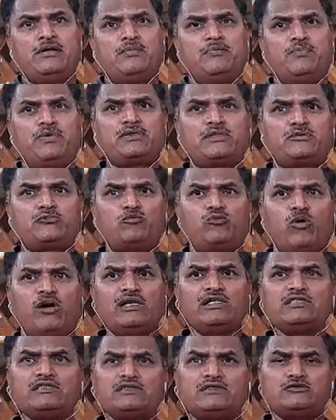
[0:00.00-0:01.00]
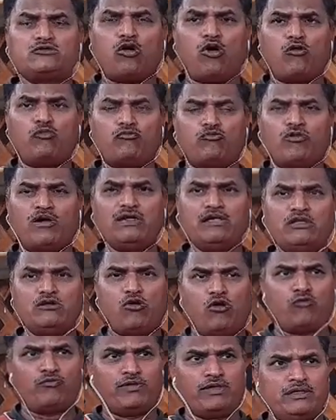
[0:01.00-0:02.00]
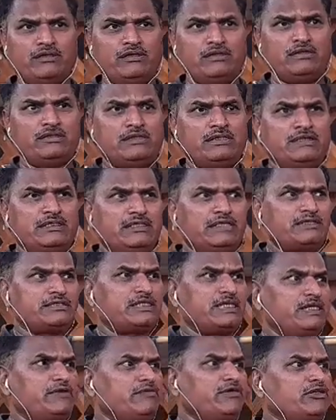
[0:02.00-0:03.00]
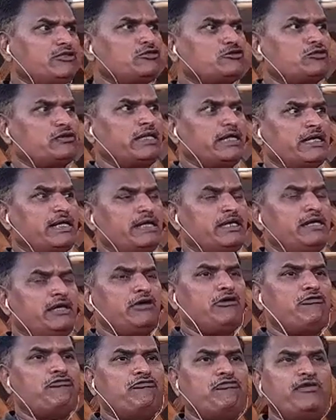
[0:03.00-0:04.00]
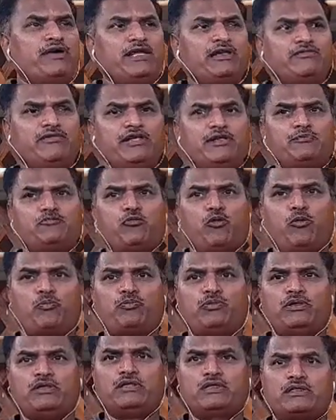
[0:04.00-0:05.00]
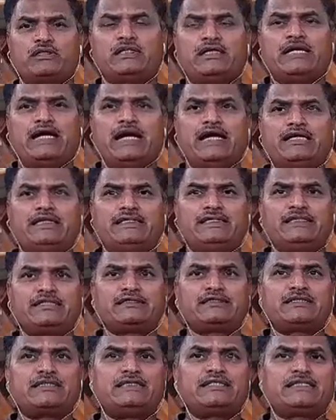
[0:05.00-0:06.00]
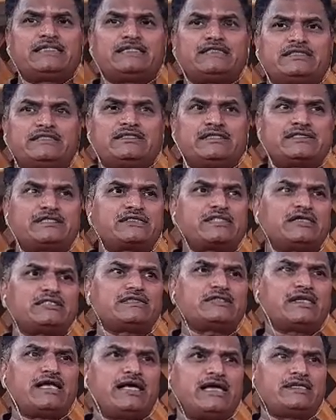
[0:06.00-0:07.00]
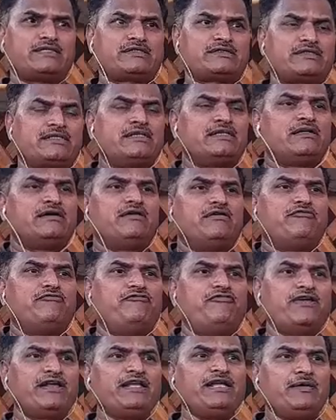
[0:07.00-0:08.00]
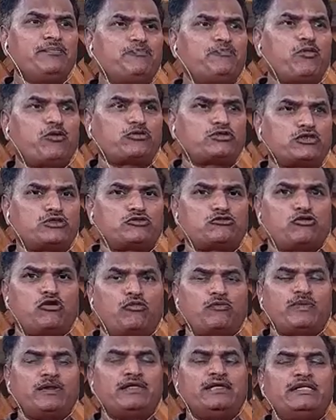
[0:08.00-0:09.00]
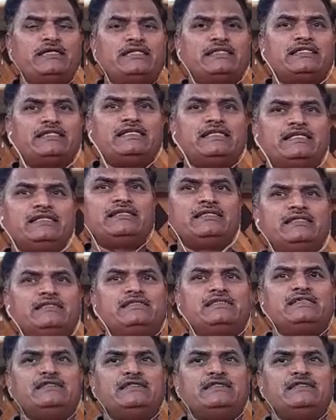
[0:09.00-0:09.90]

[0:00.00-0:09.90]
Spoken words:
but one novel is even today very, very popular, and it is discussed as very important novel in